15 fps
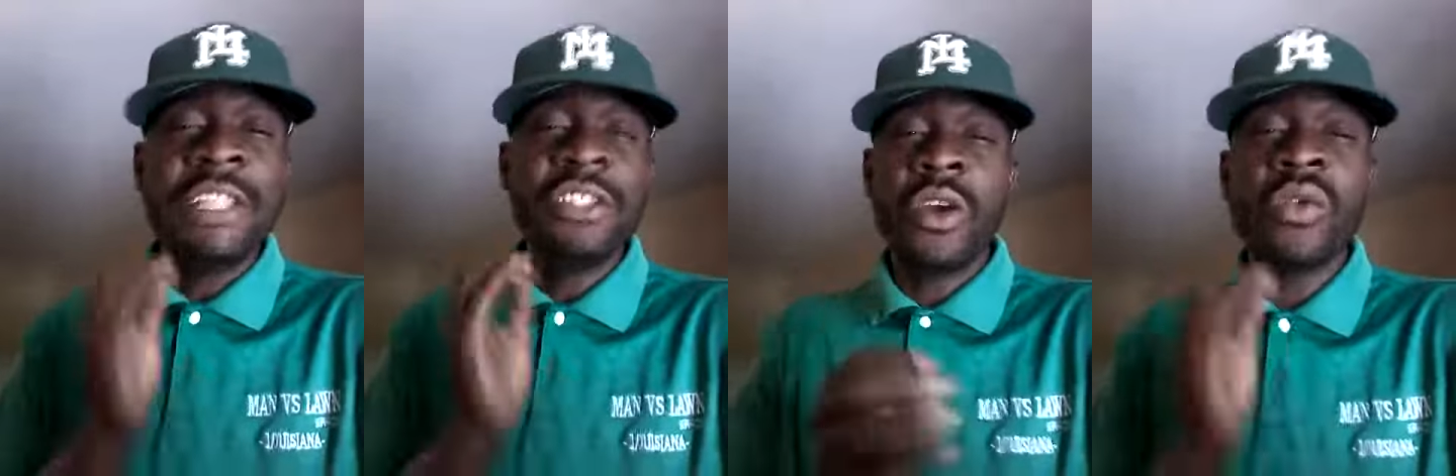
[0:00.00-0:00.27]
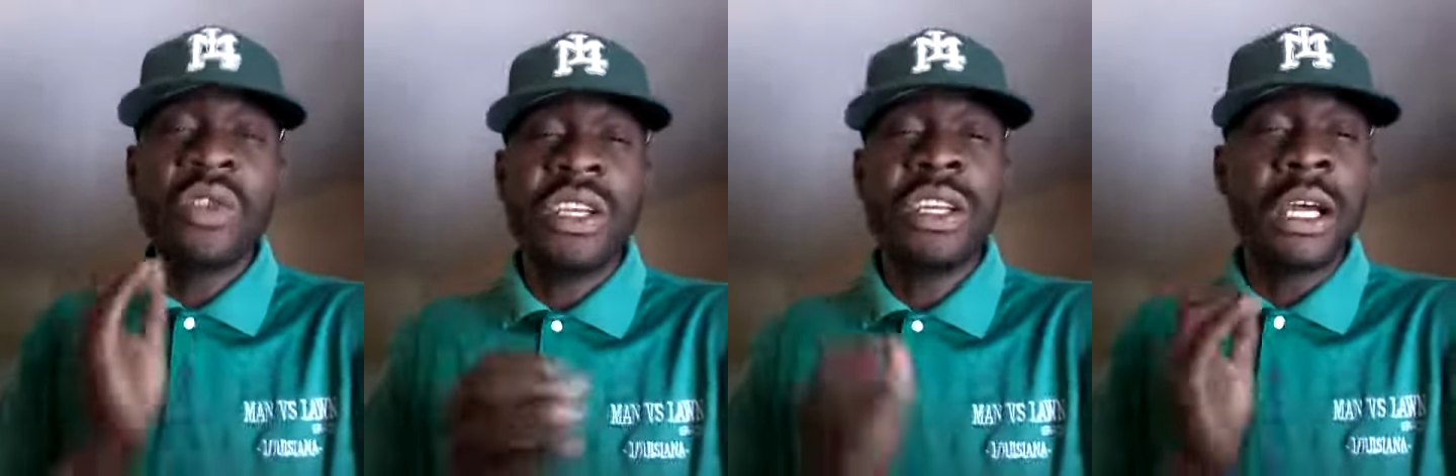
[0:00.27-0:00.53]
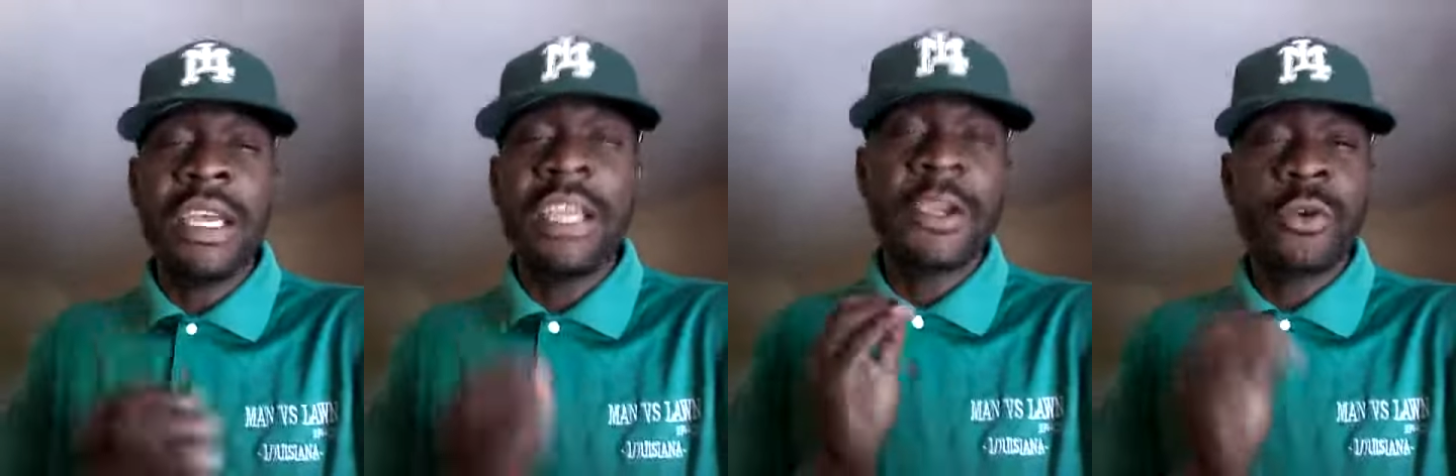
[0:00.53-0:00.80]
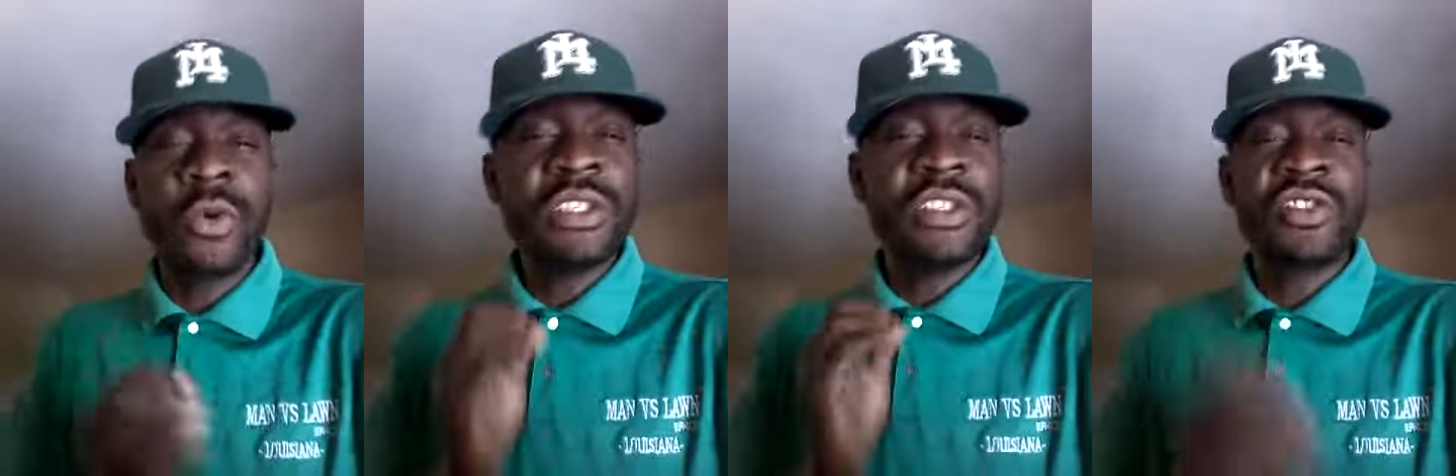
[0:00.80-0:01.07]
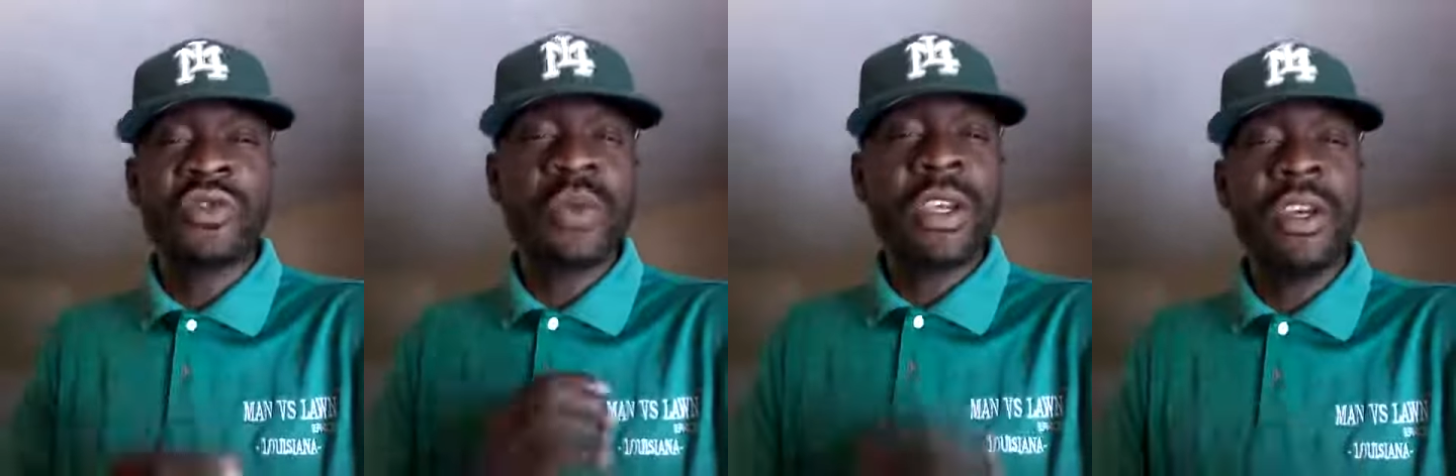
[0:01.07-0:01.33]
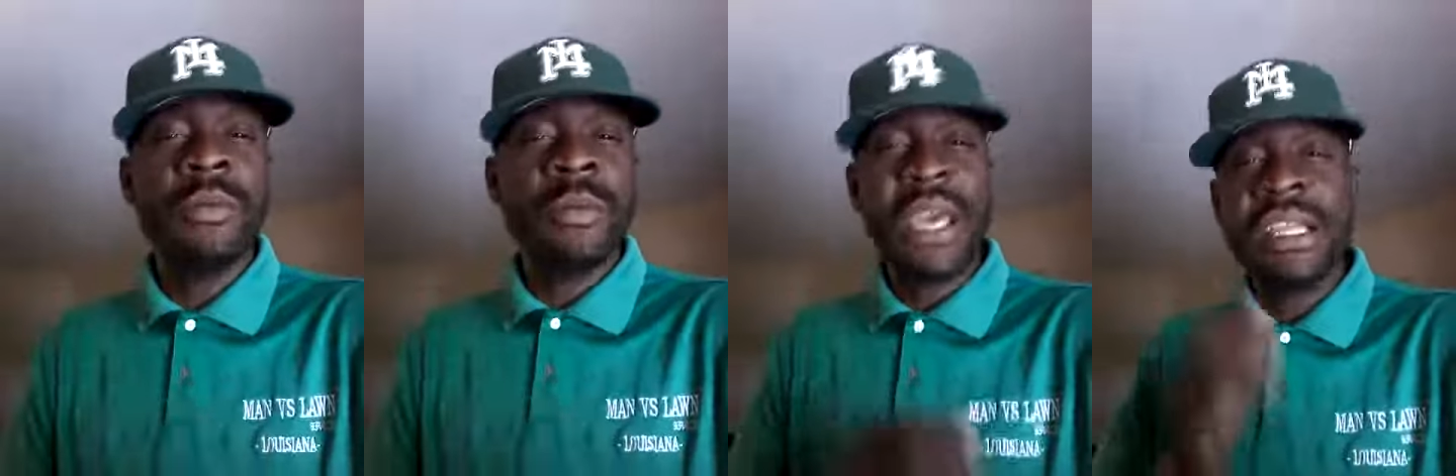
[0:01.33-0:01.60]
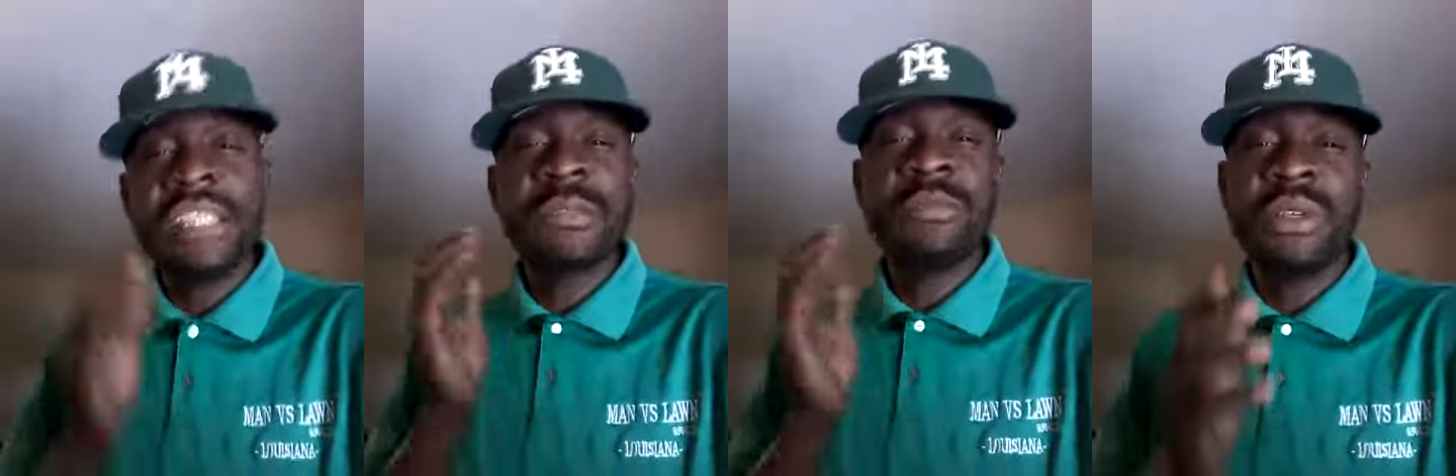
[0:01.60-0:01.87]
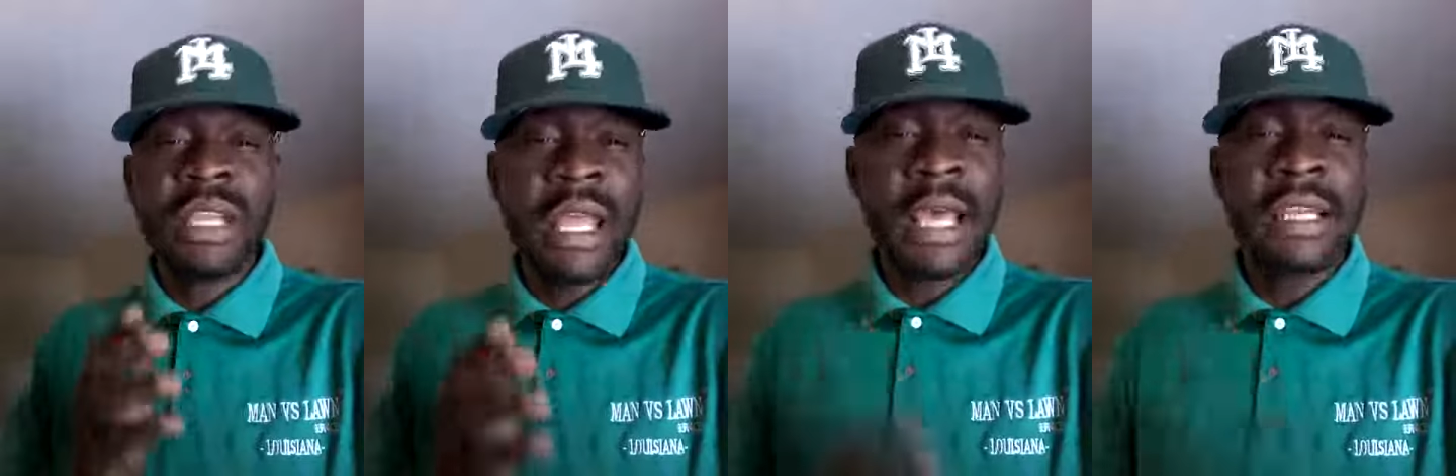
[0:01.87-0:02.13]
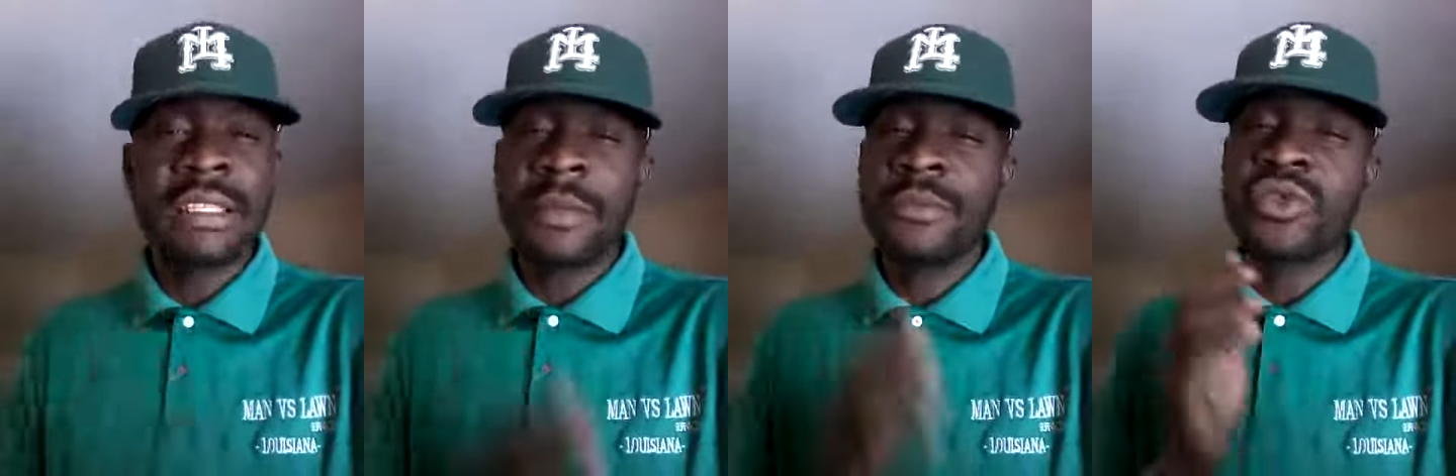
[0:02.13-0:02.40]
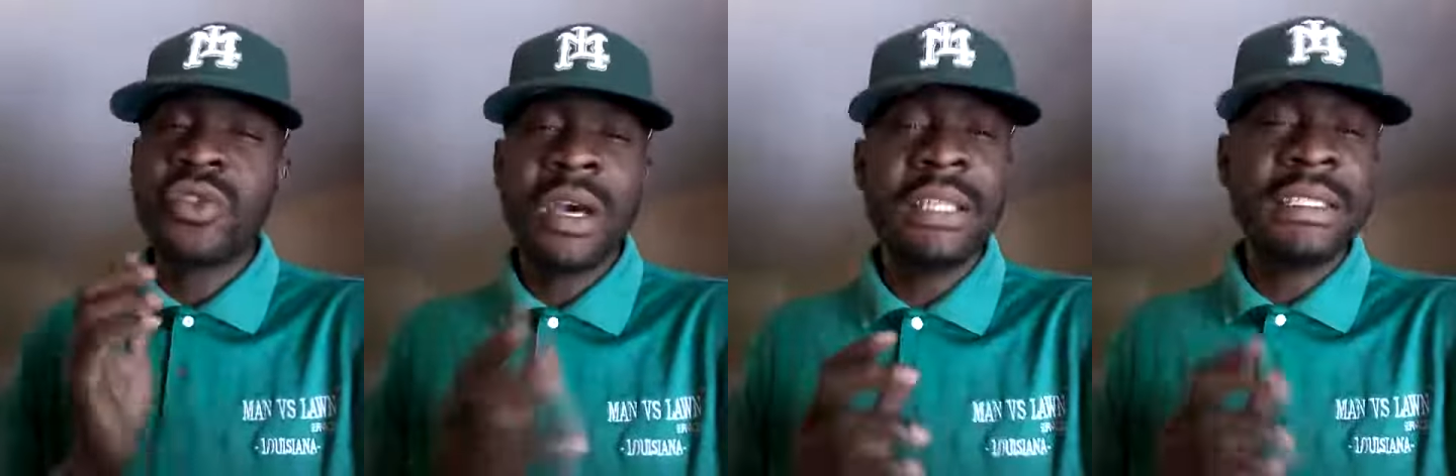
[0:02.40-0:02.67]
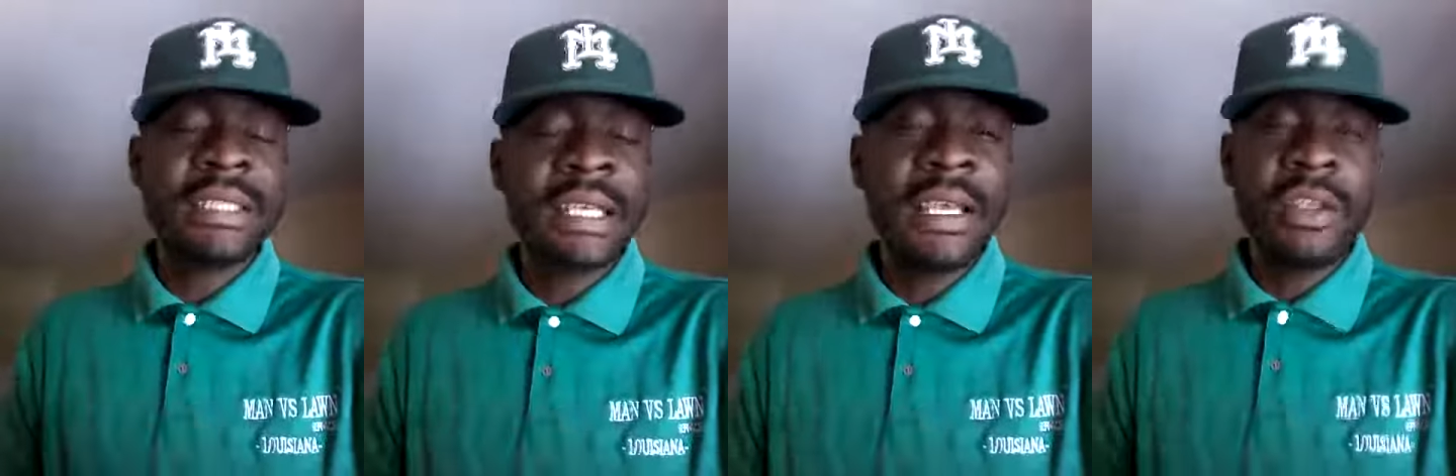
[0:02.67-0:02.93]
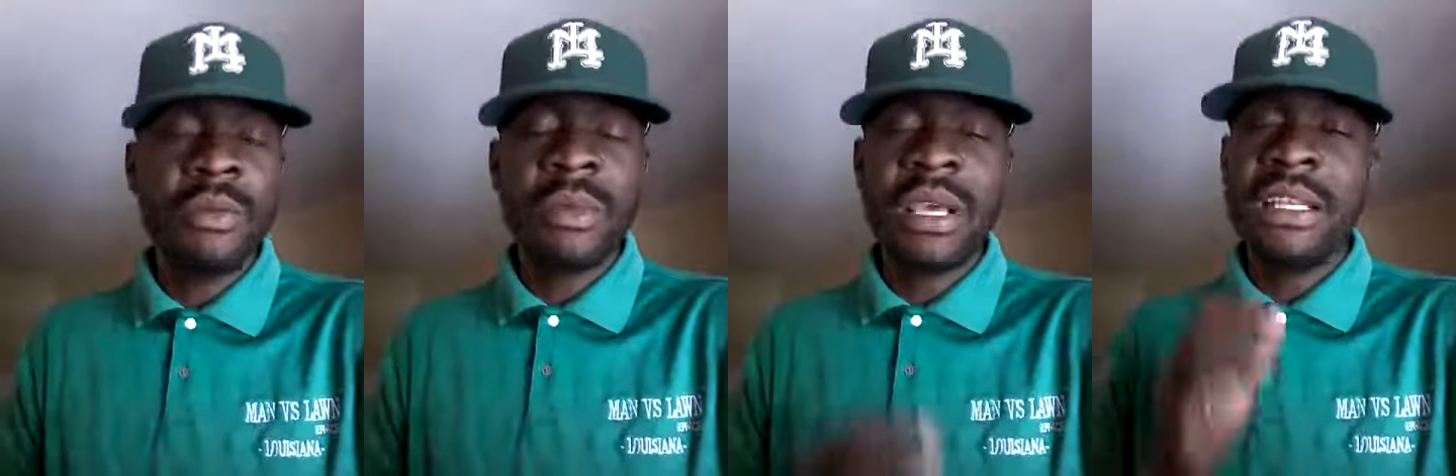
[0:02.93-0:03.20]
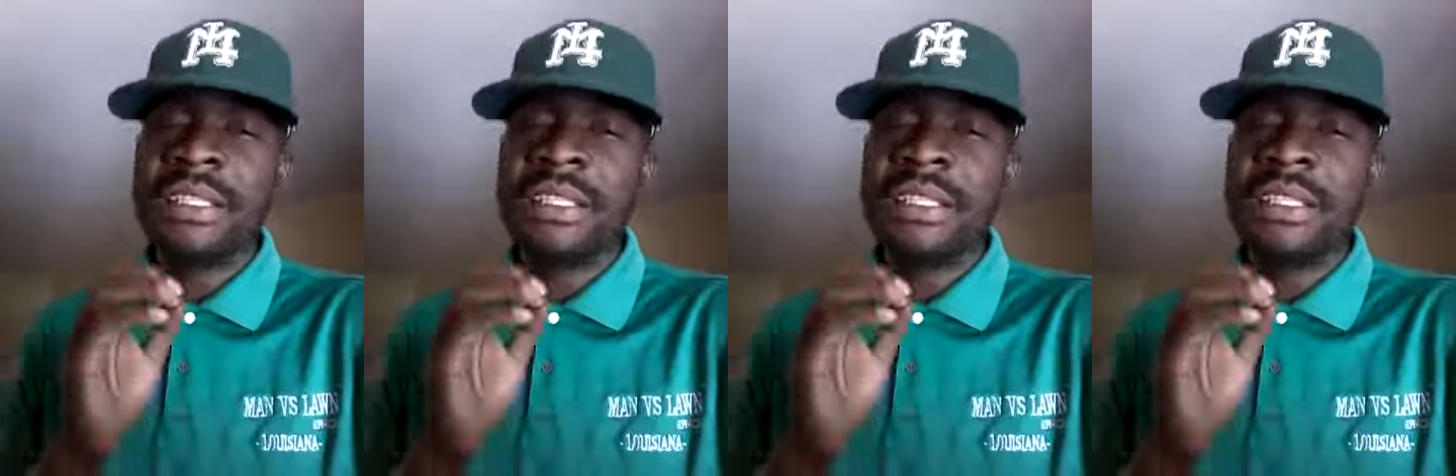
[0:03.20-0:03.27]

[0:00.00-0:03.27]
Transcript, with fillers: Joni, the increase is real, man. It's bananas I'm trying to tell you, man.